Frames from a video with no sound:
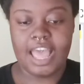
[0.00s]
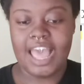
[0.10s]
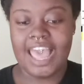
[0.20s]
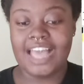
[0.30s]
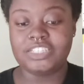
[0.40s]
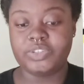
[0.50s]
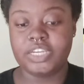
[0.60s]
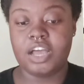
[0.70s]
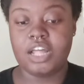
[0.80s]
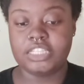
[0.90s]
actually
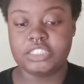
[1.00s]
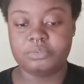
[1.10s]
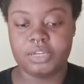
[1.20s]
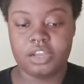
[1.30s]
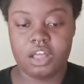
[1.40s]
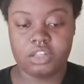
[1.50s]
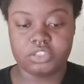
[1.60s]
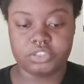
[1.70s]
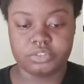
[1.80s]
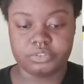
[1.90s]
caught this one
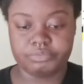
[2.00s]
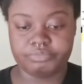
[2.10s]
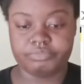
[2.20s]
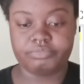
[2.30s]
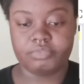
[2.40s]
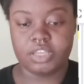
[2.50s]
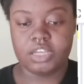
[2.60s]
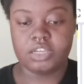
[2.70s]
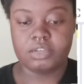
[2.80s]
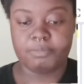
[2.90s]
also,
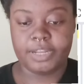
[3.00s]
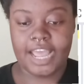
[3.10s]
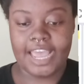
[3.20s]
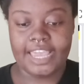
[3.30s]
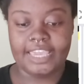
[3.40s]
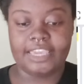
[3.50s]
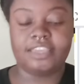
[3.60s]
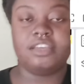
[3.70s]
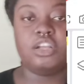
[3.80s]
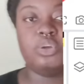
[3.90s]
but
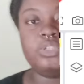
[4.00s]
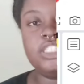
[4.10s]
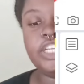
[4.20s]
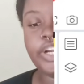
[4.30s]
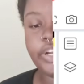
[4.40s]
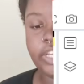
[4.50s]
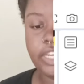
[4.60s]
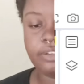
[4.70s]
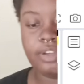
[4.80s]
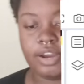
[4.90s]
I closed it
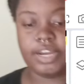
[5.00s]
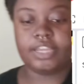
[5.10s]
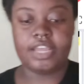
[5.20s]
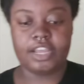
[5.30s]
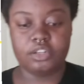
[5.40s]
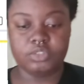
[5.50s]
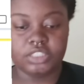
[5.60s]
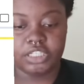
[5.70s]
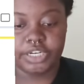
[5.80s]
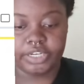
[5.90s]
early. All right, I closed
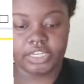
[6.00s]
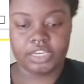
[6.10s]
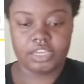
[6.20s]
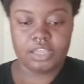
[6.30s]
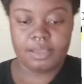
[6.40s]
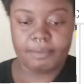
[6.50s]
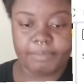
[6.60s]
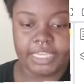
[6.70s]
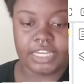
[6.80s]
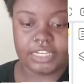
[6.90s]
it early
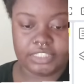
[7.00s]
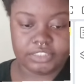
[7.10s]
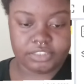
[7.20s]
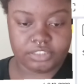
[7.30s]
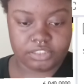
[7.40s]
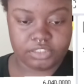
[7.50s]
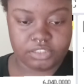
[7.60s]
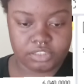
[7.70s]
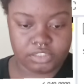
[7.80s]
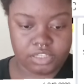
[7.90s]
because
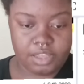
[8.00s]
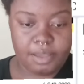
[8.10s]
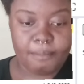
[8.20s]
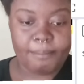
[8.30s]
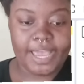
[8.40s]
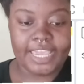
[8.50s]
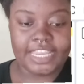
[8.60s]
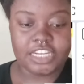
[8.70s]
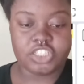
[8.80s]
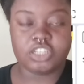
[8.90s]
my
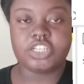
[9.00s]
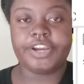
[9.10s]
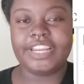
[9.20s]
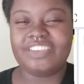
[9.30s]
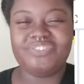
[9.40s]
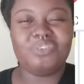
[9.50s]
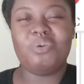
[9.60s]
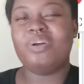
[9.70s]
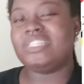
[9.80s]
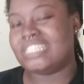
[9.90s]
initial target, if you go
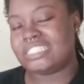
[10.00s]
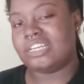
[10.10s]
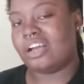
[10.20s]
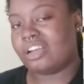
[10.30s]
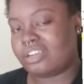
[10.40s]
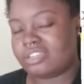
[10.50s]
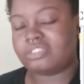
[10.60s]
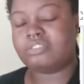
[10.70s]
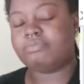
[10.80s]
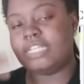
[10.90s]
on TikTok,
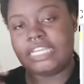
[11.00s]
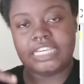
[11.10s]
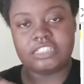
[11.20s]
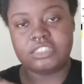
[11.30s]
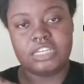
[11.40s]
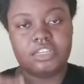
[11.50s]
the link is